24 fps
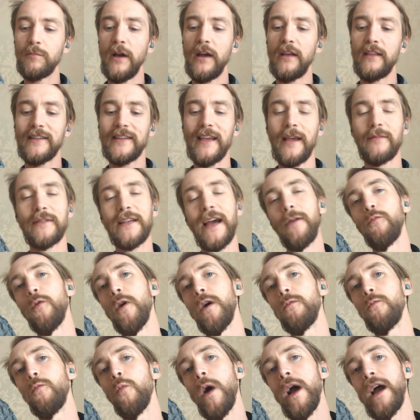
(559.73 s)
but at the same time
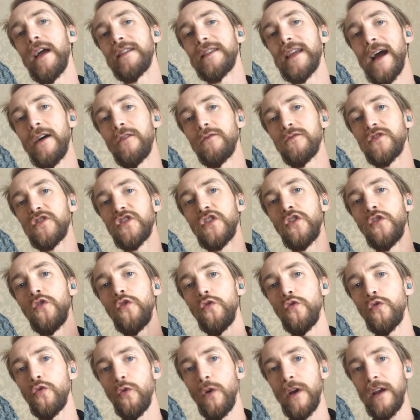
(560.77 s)
won't wear down
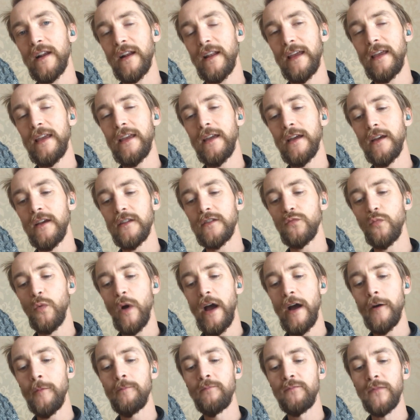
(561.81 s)
too quickly as
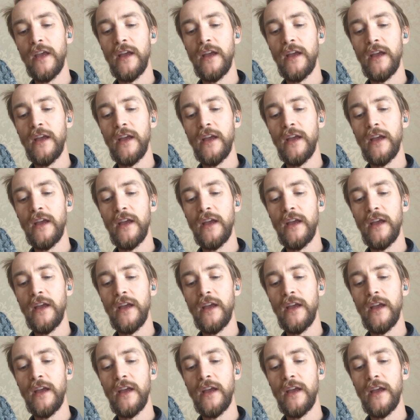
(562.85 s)
well.